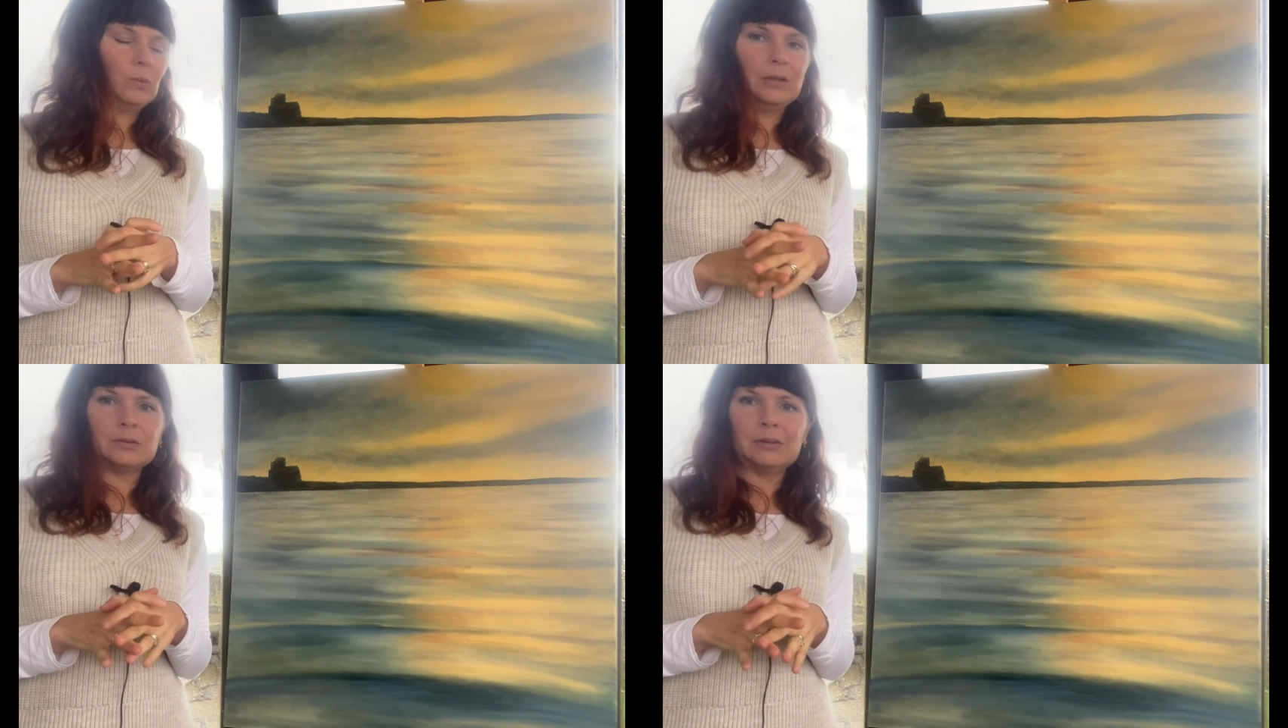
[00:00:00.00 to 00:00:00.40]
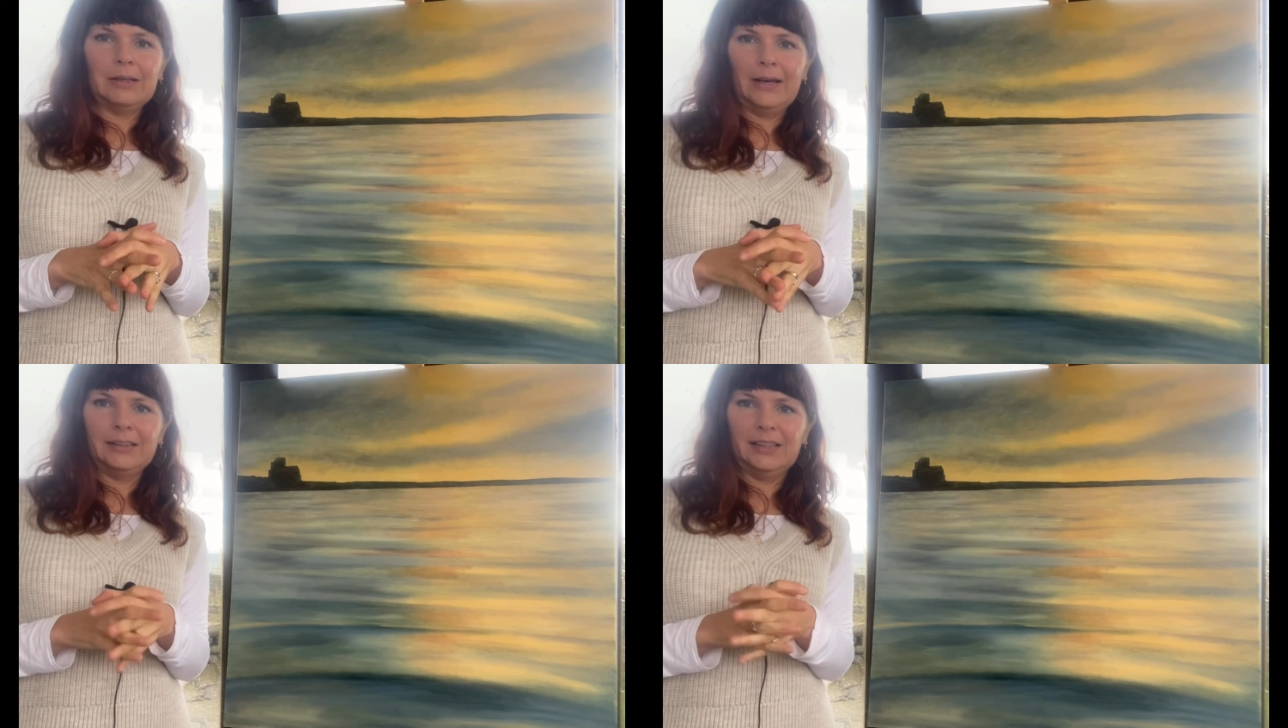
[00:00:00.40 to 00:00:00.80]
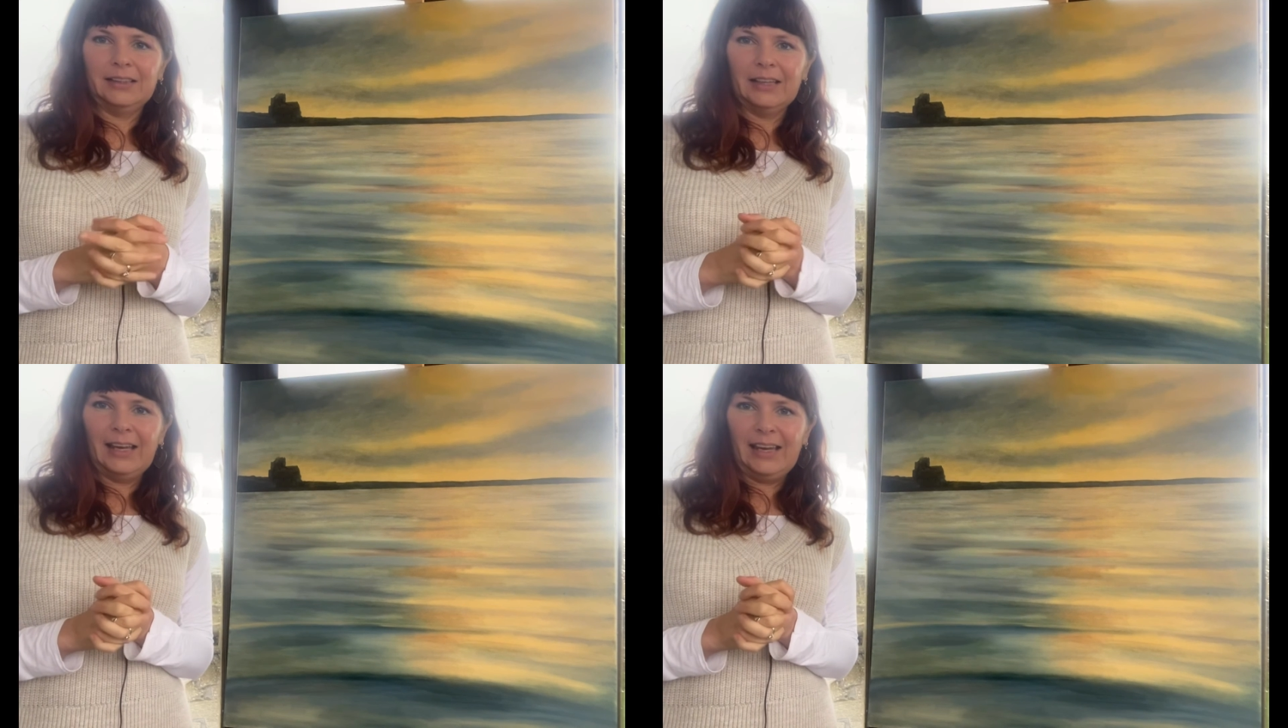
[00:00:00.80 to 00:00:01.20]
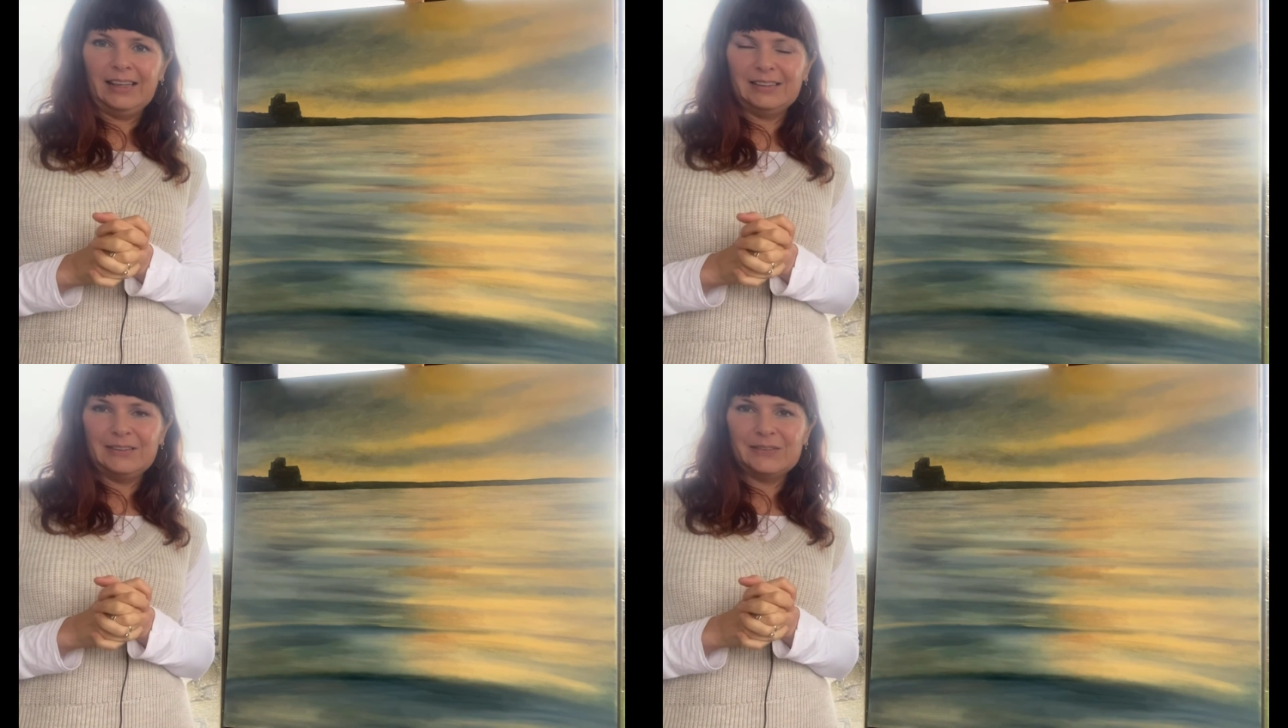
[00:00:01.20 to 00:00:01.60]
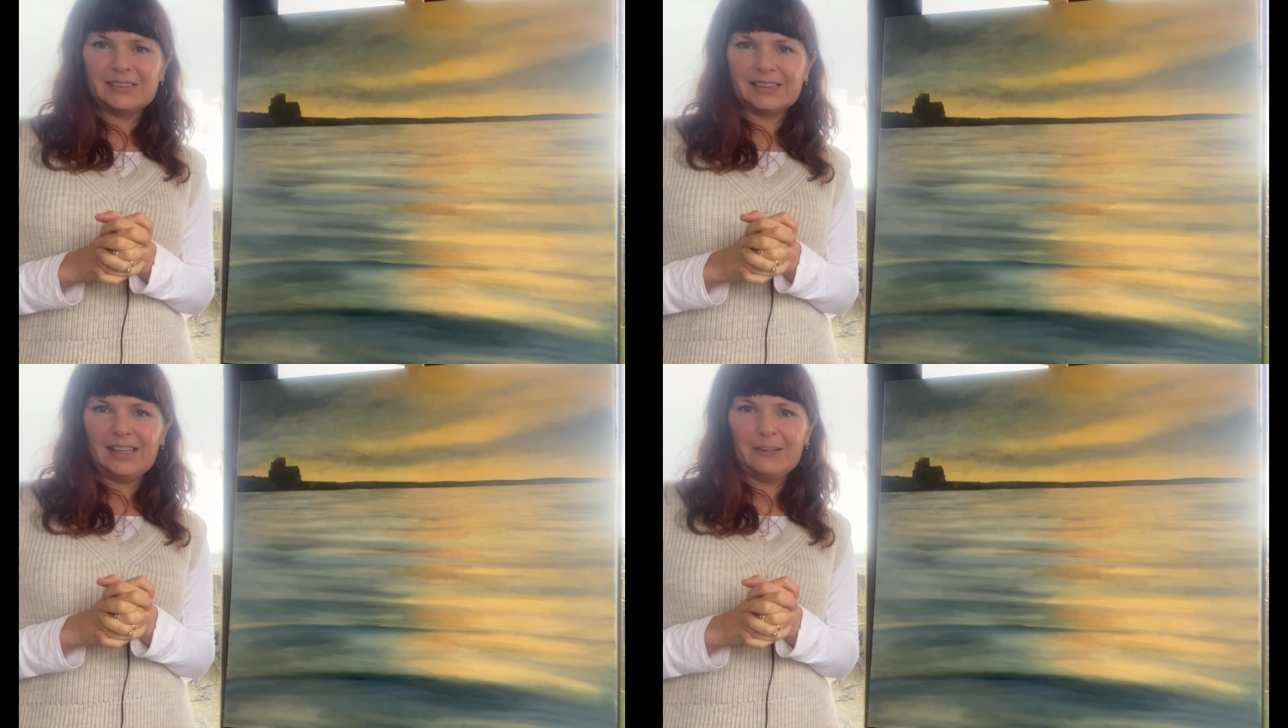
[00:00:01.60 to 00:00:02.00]
whilst learning a new
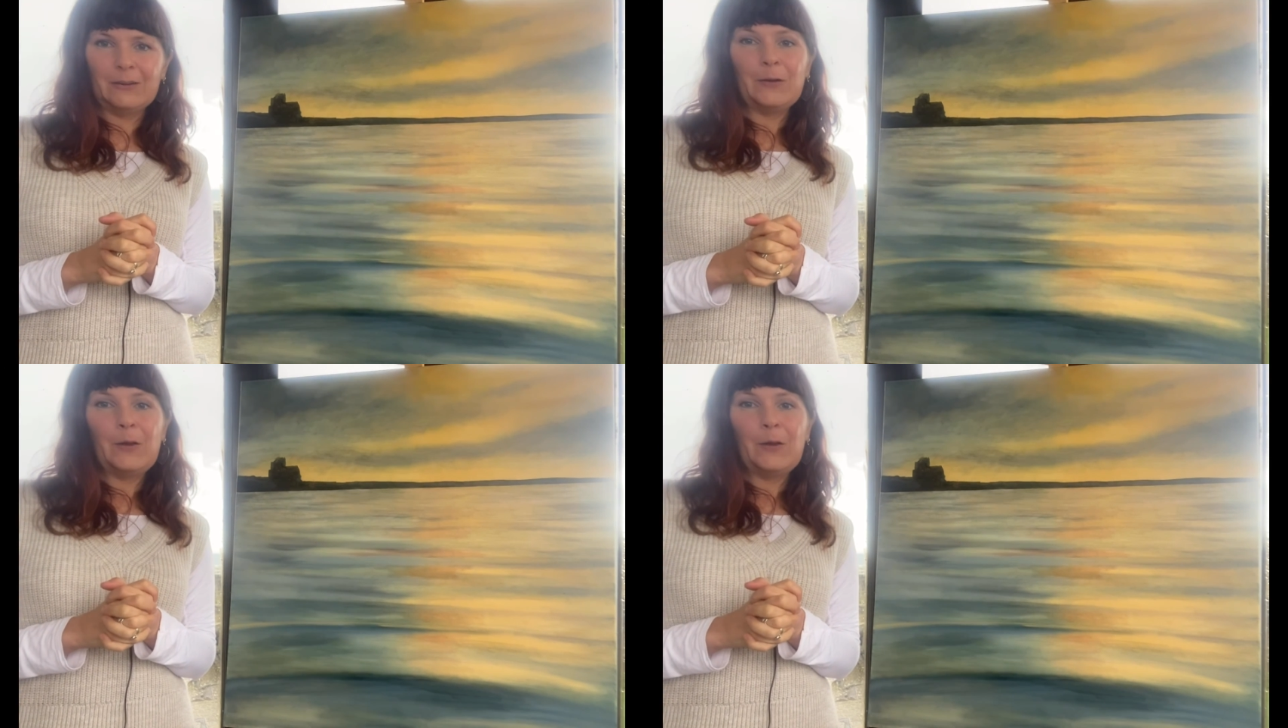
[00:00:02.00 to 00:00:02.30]
skill,